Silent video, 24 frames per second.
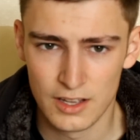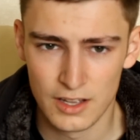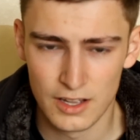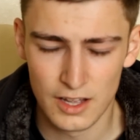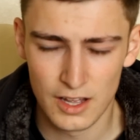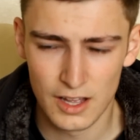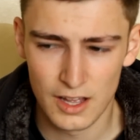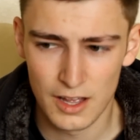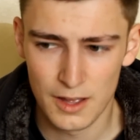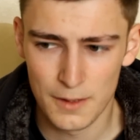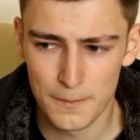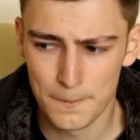
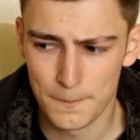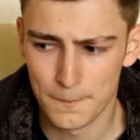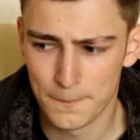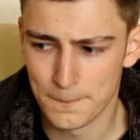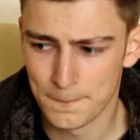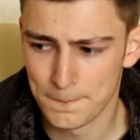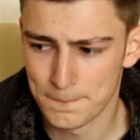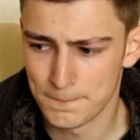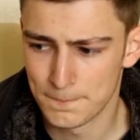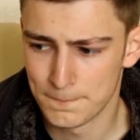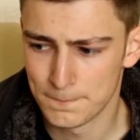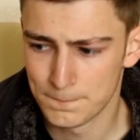I
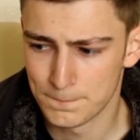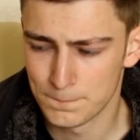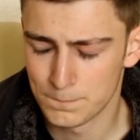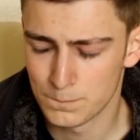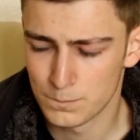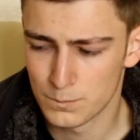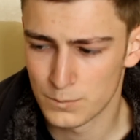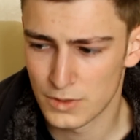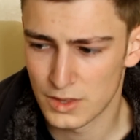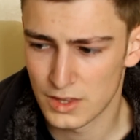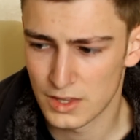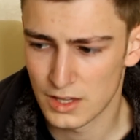
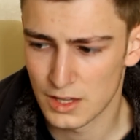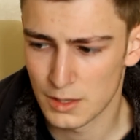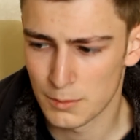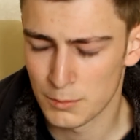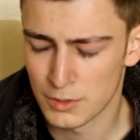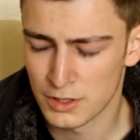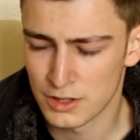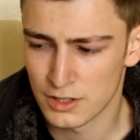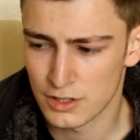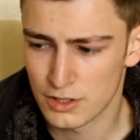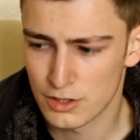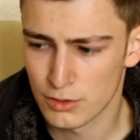
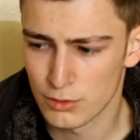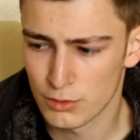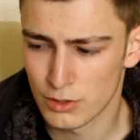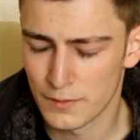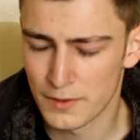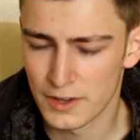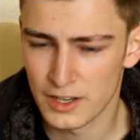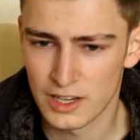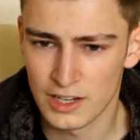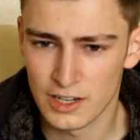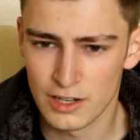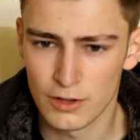mean, I've
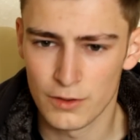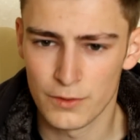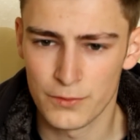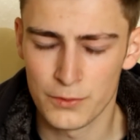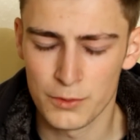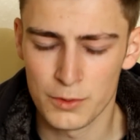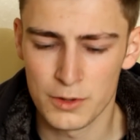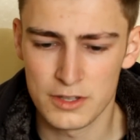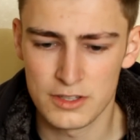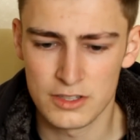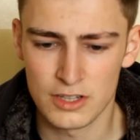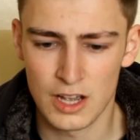had a lot of
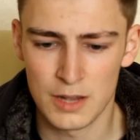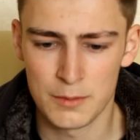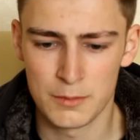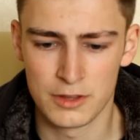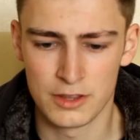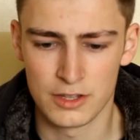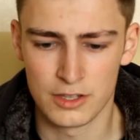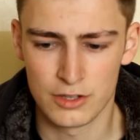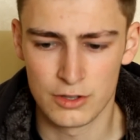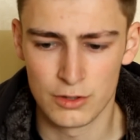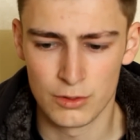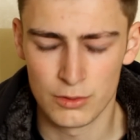free time
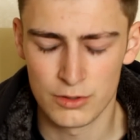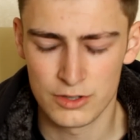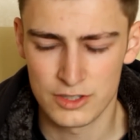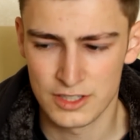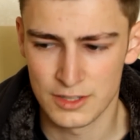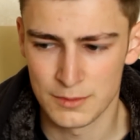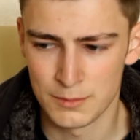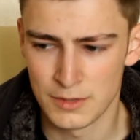in the course.